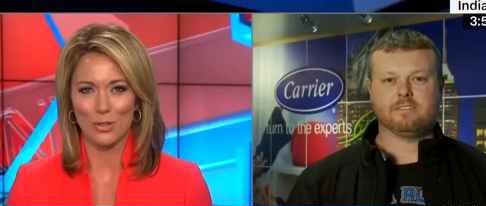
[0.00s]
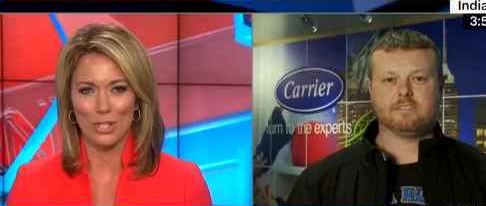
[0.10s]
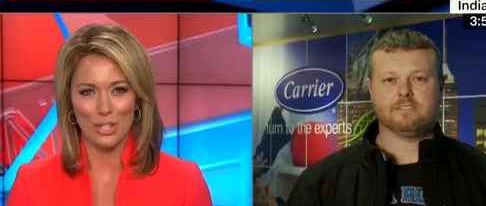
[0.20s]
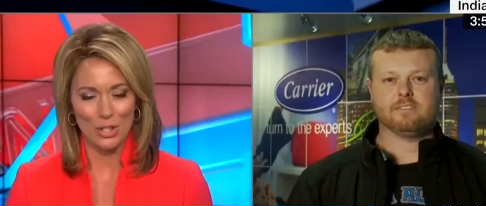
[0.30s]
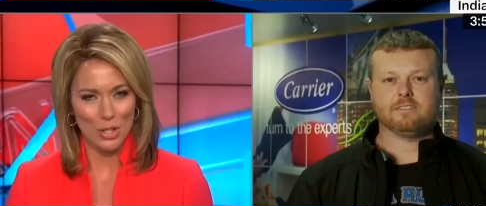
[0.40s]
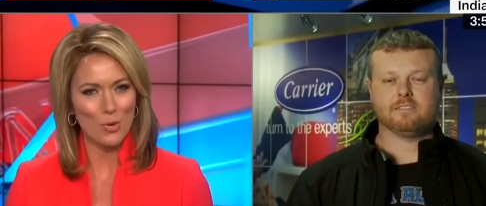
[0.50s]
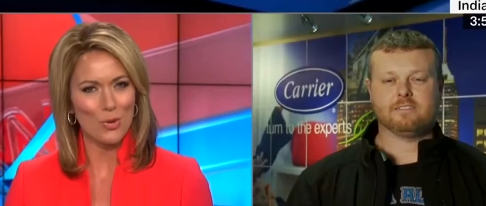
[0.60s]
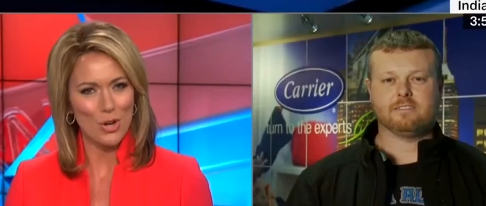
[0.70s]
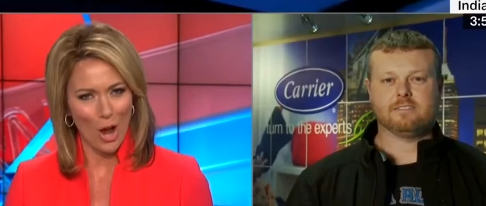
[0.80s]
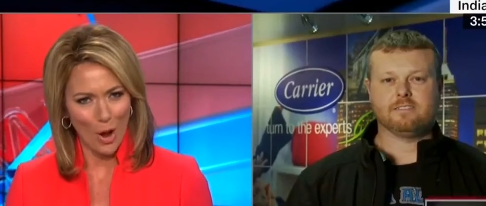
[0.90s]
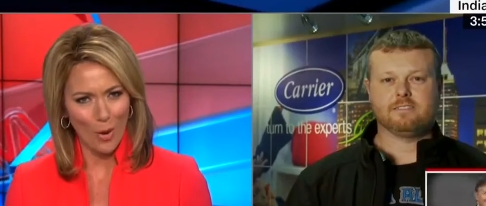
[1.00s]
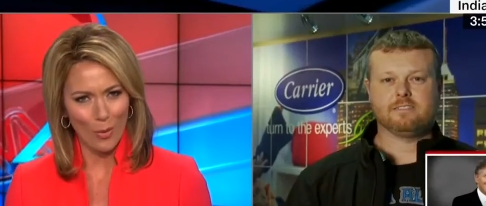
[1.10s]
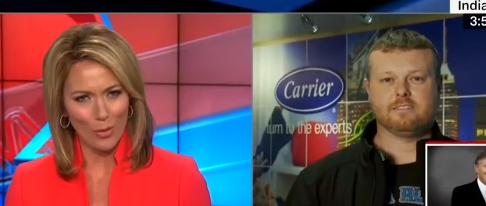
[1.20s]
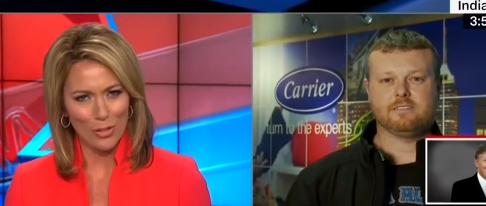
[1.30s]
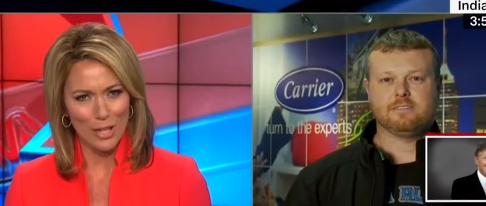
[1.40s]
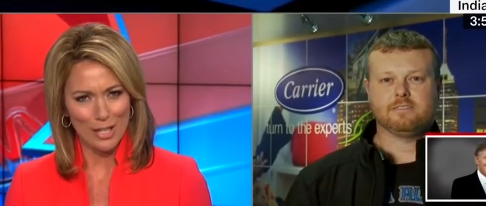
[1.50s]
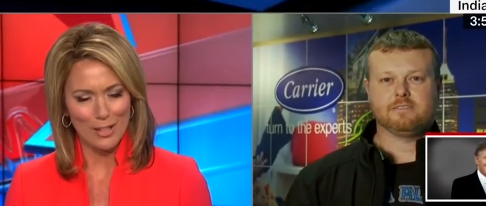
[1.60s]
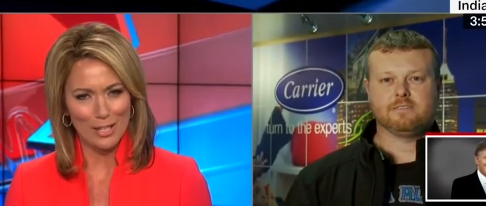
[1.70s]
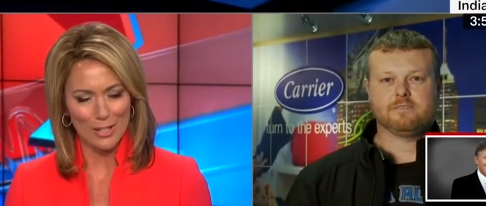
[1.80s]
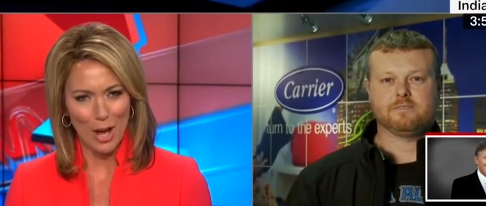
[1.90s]
Speaker 1: Did you know
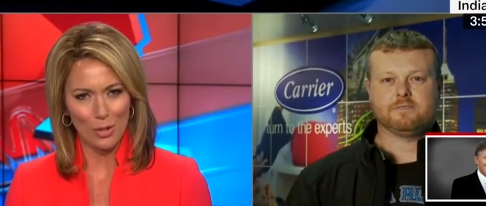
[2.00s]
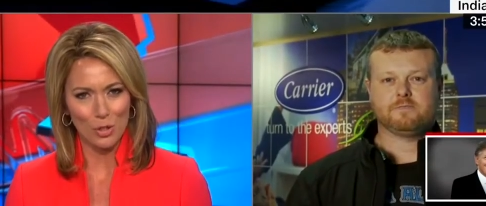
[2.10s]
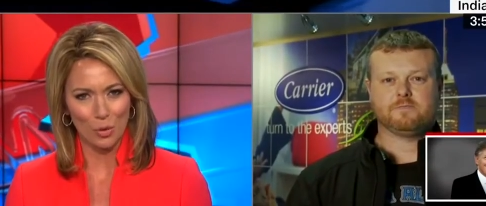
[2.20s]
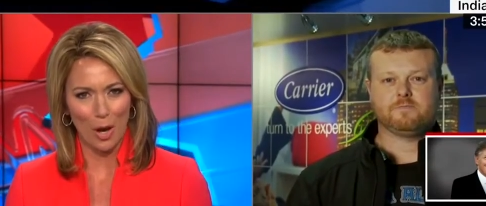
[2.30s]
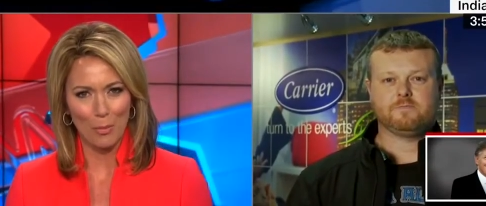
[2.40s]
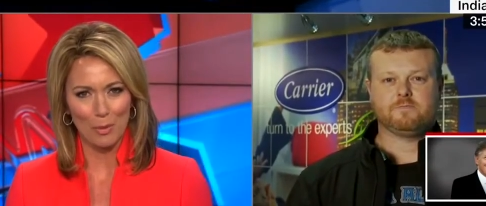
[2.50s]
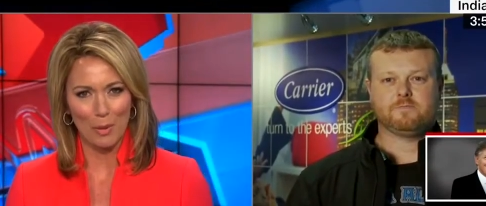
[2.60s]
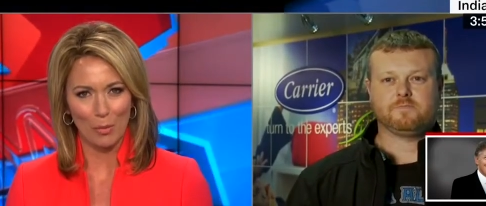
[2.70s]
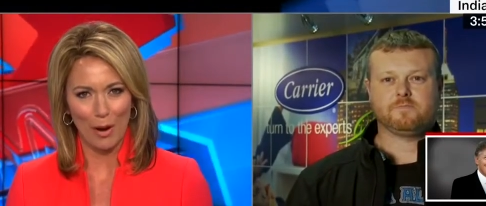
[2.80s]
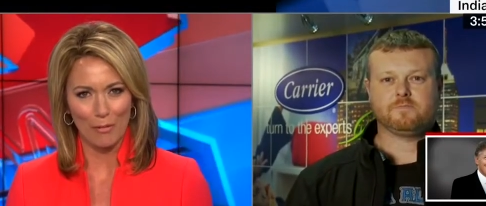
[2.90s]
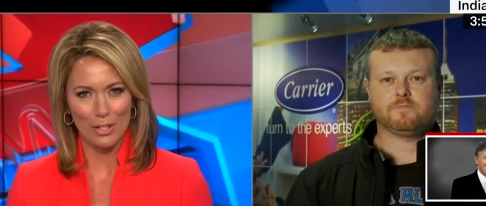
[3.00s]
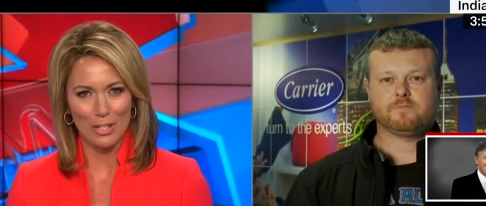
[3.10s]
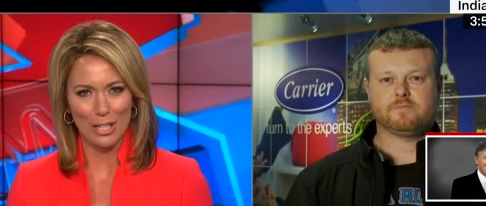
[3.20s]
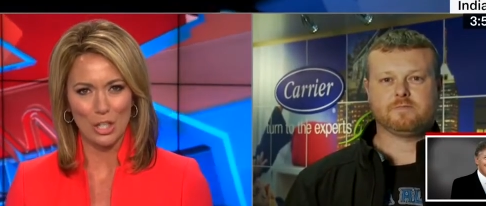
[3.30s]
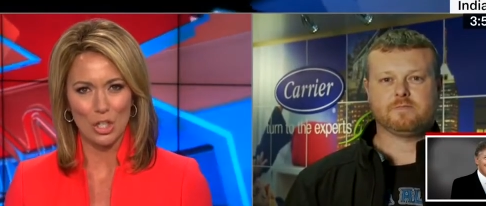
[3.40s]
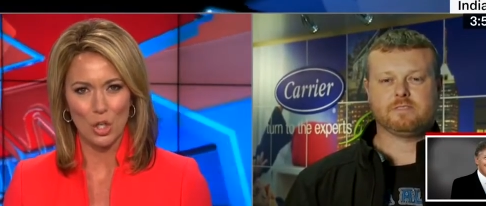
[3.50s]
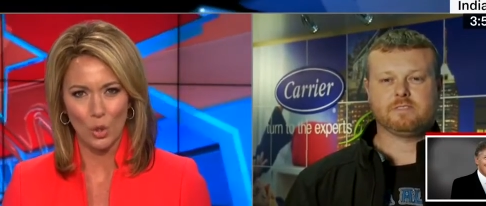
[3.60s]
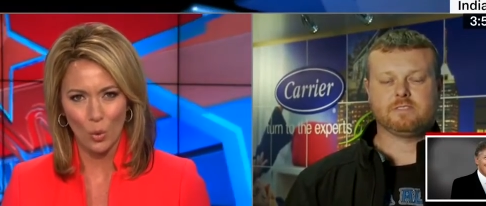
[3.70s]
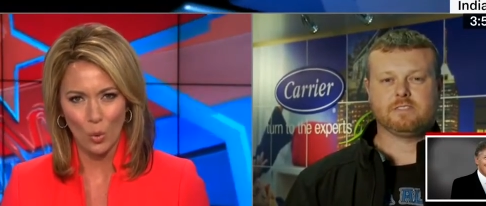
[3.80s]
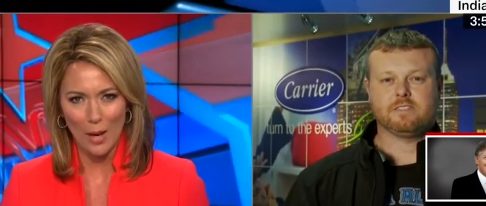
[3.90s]
that, that Donald Trump would be referencing
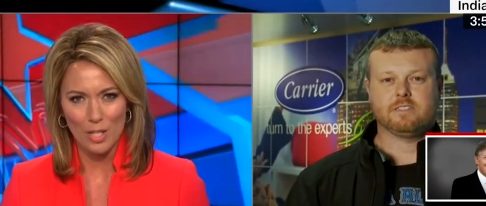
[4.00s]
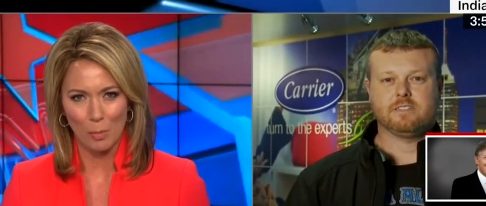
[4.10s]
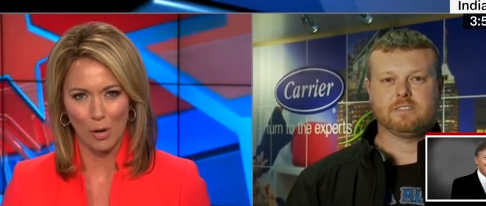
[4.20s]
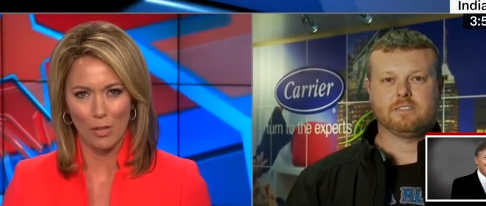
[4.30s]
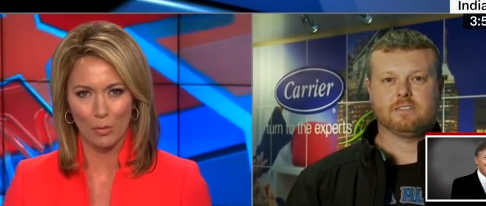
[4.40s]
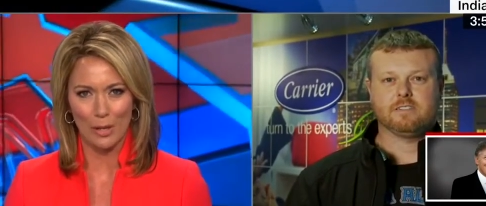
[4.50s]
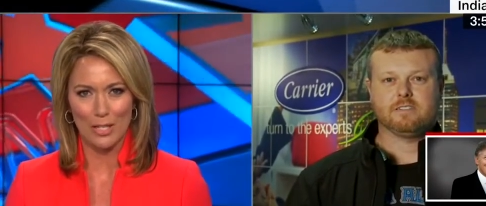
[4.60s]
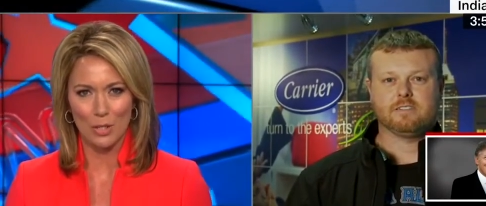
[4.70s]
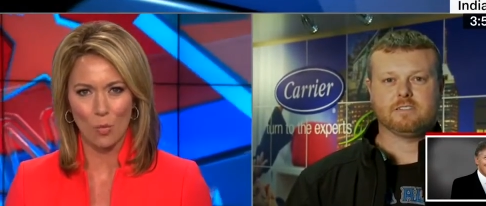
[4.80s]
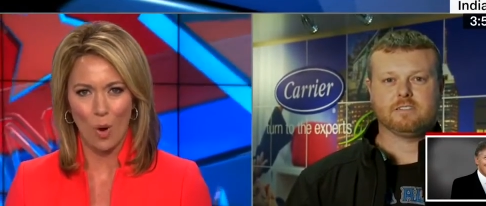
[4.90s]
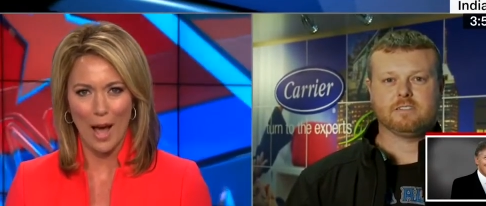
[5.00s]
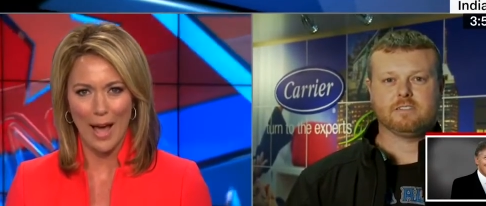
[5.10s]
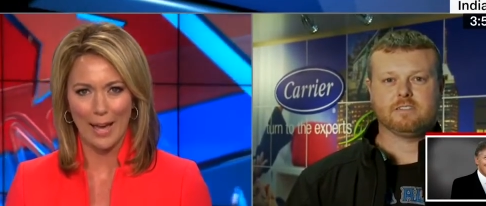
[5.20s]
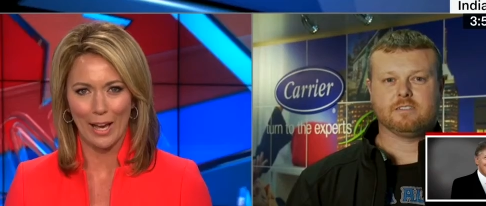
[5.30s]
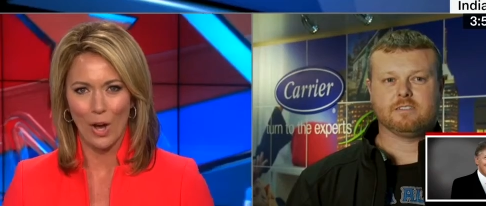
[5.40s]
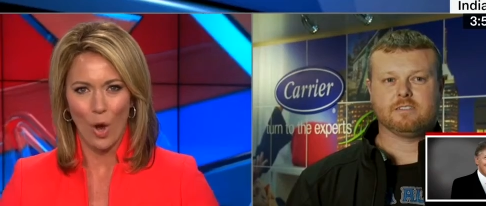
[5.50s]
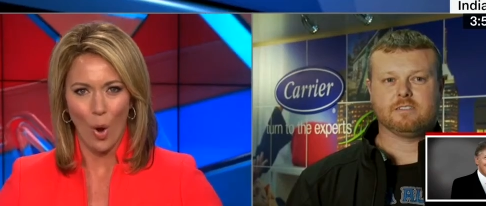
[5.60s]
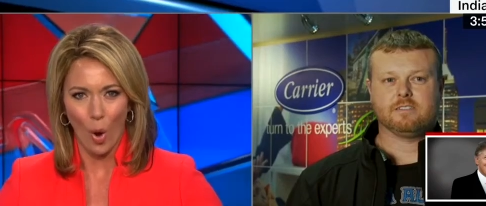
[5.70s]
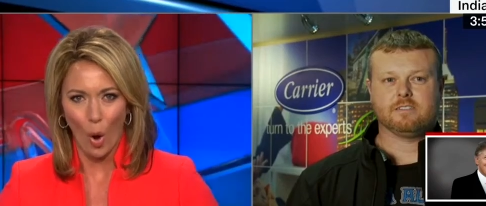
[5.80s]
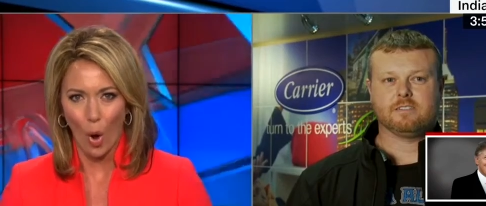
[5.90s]
you as part of the reason why
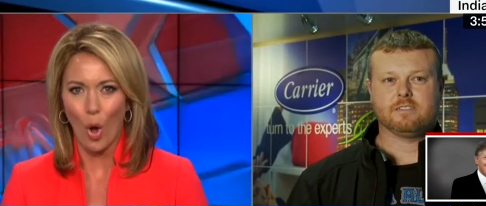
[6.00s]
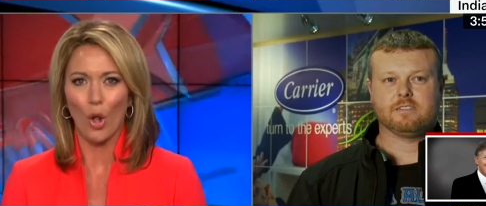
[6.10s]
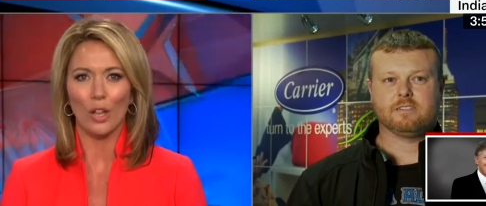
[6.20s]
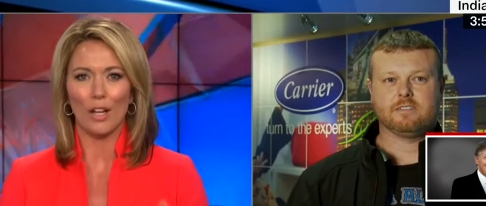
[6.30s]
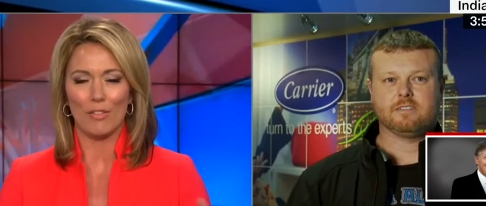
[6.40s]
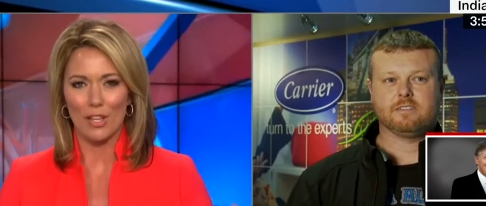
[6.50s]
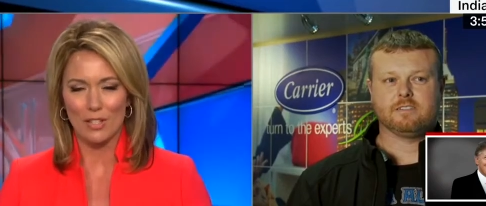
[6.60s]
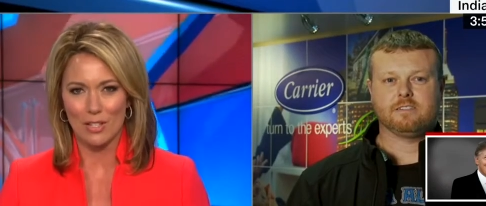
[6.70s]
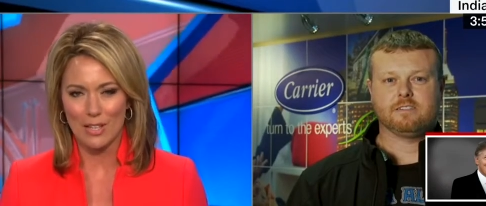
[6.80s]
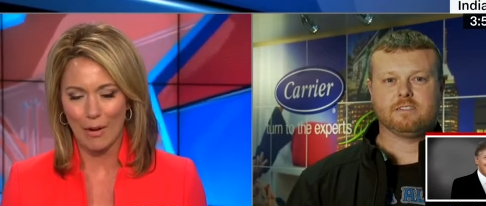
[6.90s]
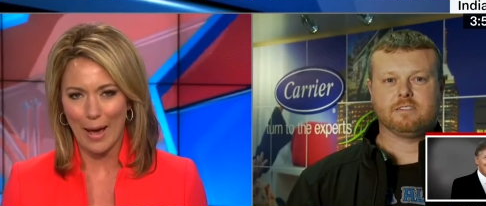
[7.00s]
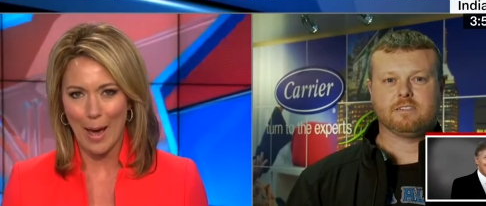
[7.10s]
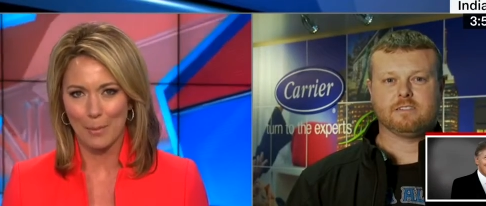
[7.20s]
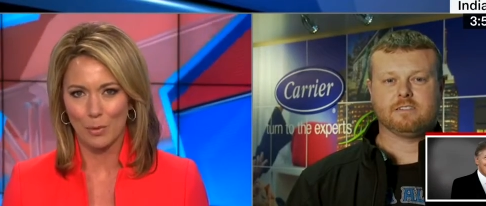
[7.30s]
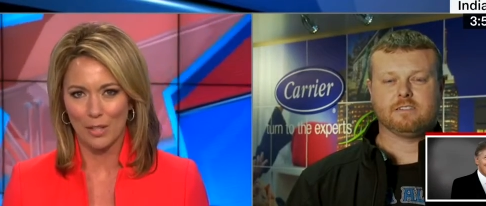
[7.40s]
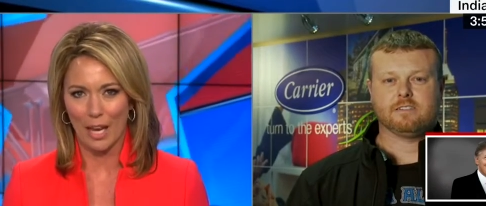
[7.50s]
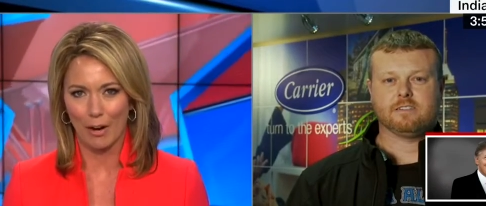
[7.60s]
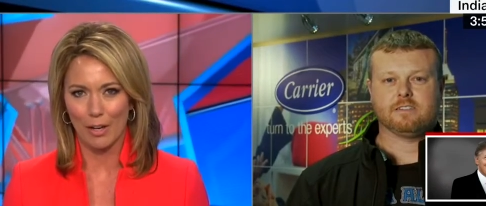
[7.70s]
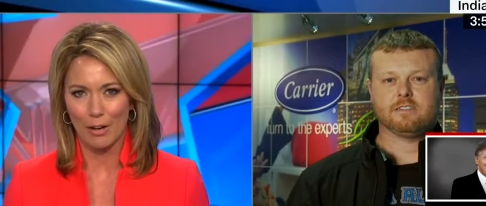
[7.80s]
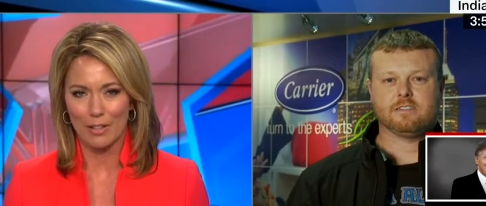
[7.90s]
all of this has now happened with
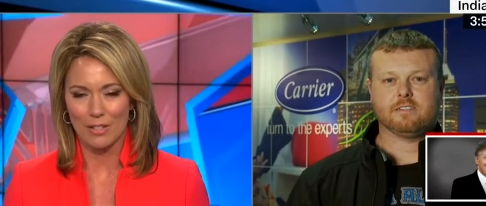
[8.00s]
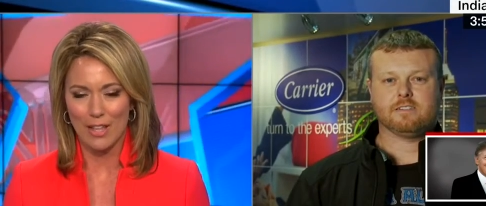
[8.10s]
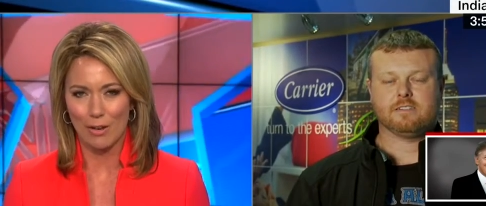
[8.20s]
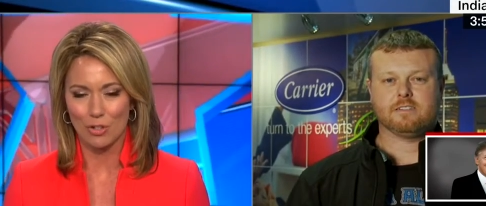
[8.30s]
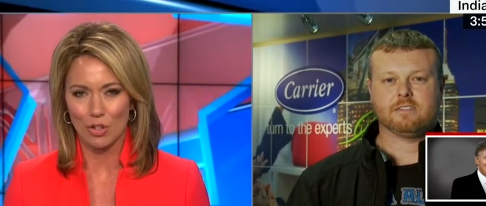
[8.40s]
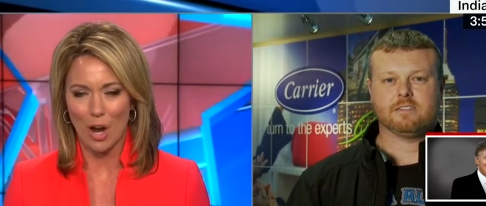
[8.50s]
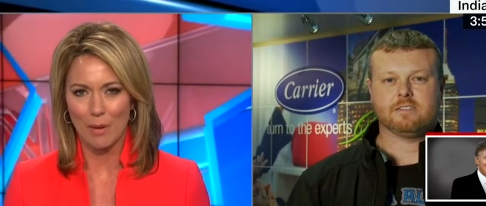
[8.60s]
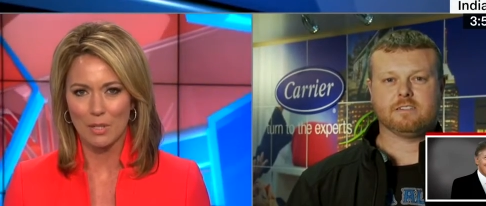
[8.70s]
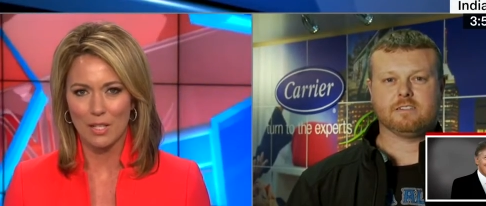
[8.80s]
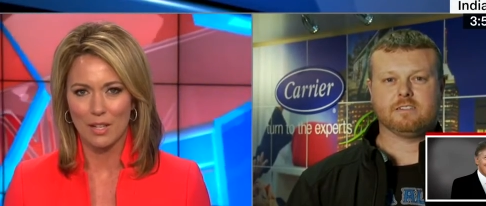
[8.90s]
Carrier and these thousand jobs?